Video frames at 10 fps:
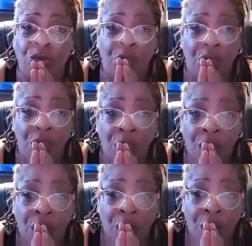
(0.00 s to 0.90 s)

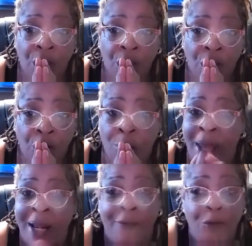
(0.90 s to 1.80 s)
refused,
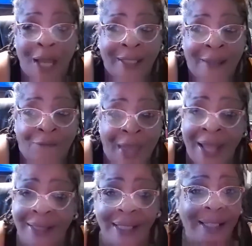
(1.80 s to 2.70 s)
no matter if you
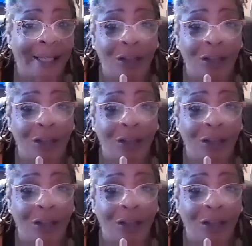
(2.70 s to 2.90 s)
got that